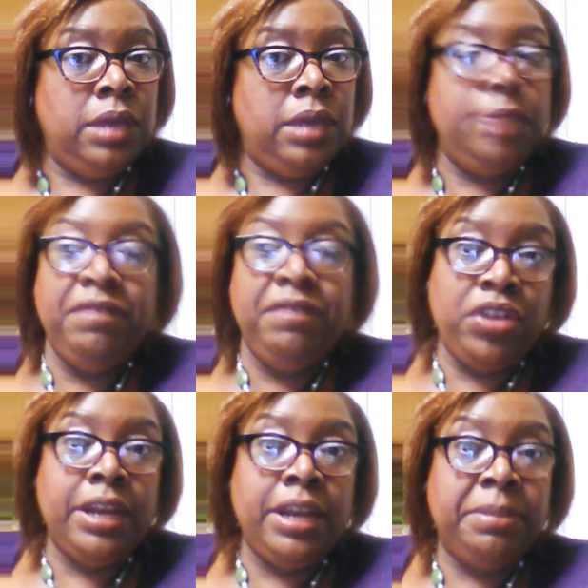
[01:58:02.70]
be very
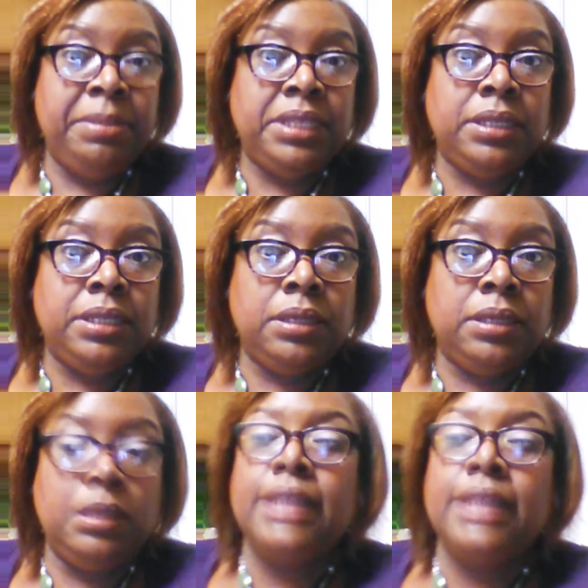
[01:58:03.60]
limited.
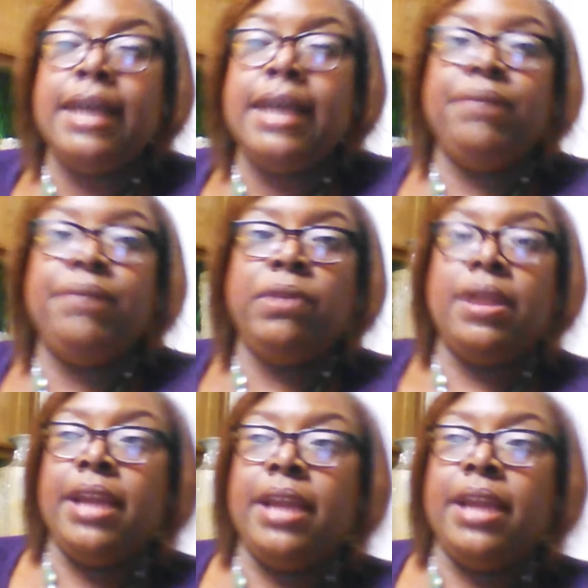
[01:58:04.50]
That's how I feel right now.